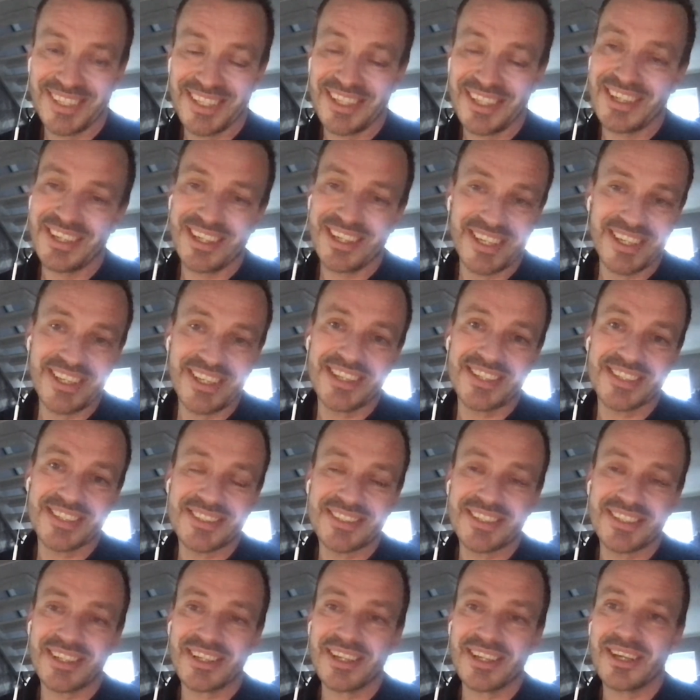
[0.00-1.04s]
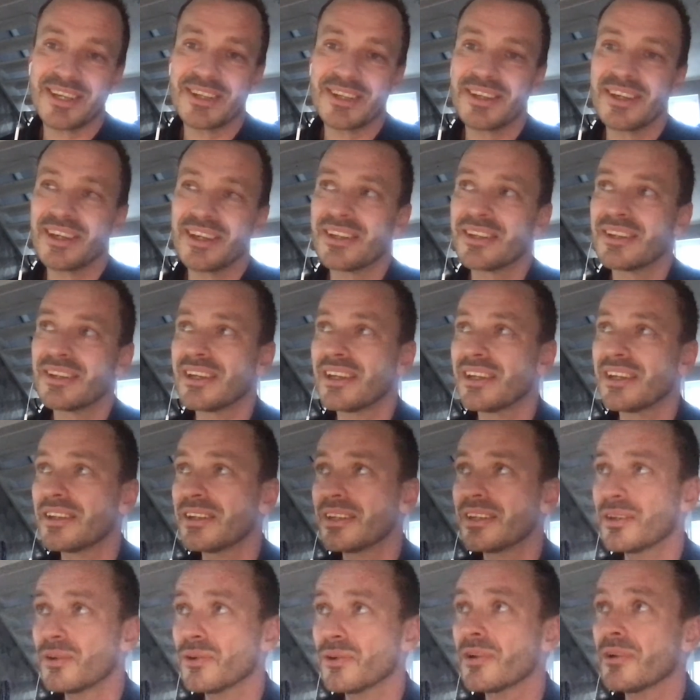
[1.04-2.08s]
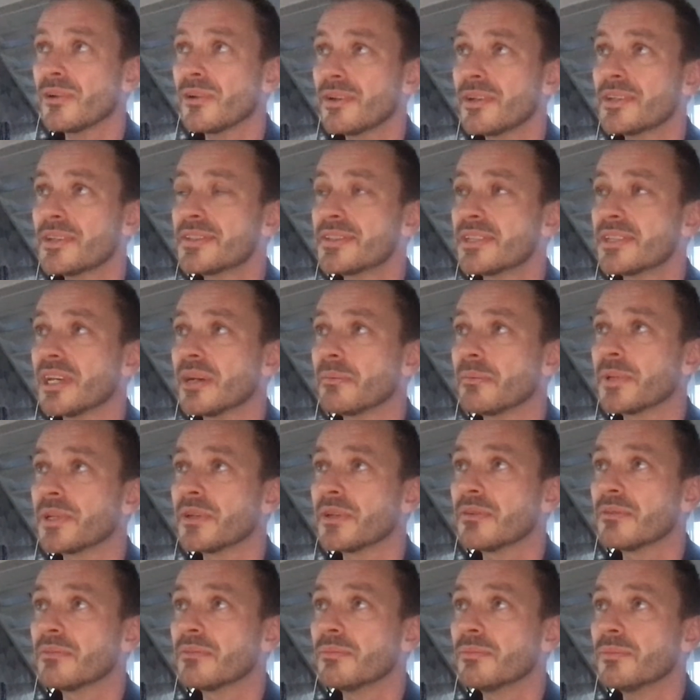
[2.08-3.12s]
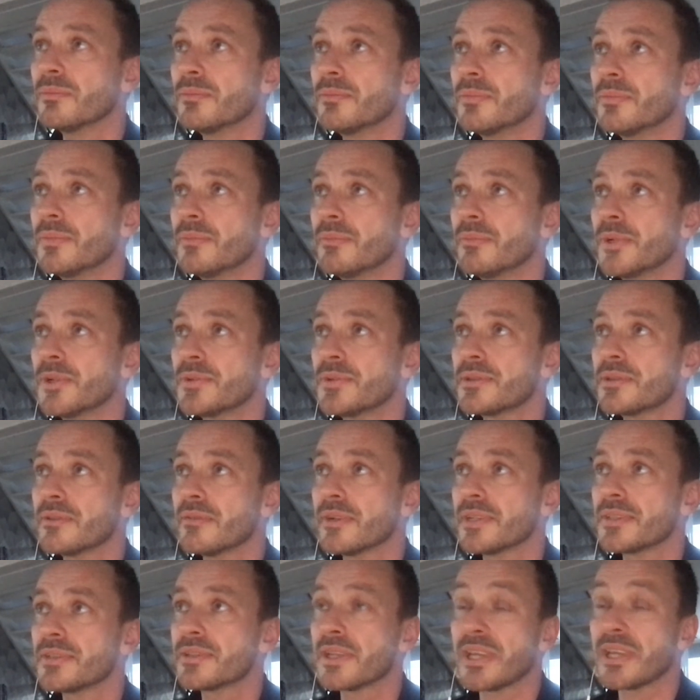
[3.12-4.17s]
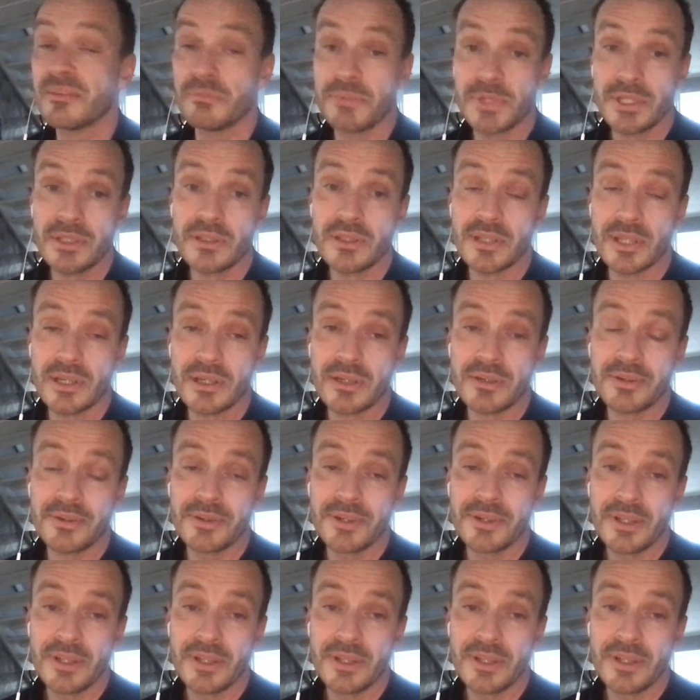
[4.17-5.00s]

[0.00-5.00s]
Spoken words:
It is. And in all honesty, I mean, most of us have been there.